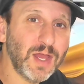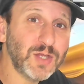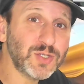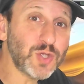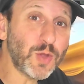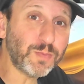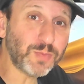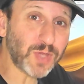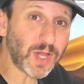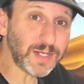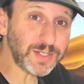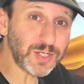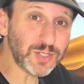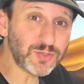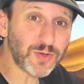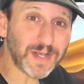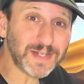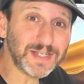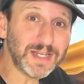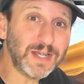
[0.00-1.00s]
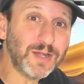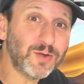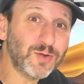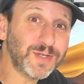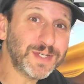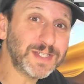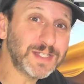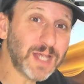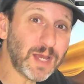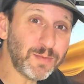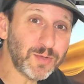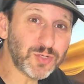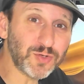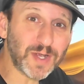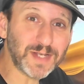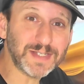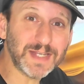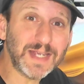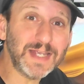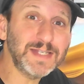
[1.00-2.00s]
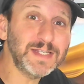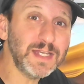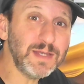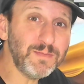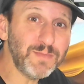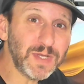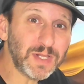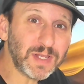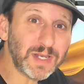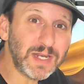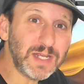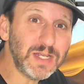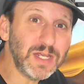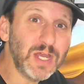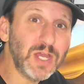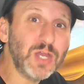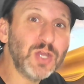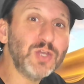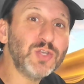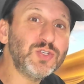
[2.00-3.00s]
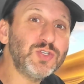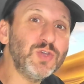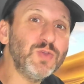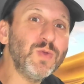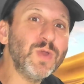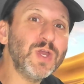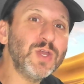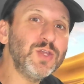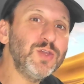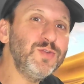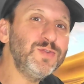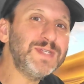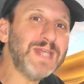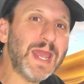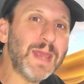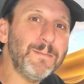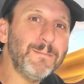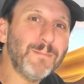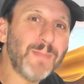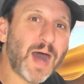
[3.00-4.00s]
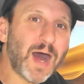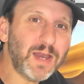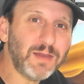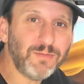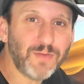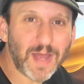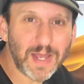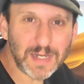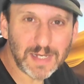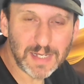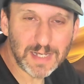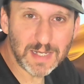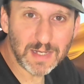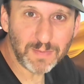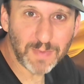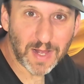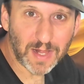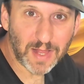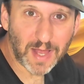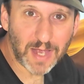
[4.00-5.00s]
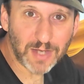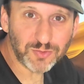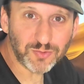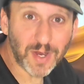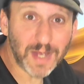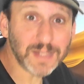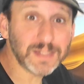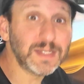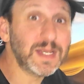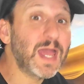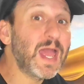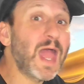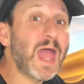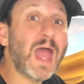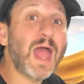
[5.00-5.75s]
So plus addressing or sub-addressing is the ability to use a modified email address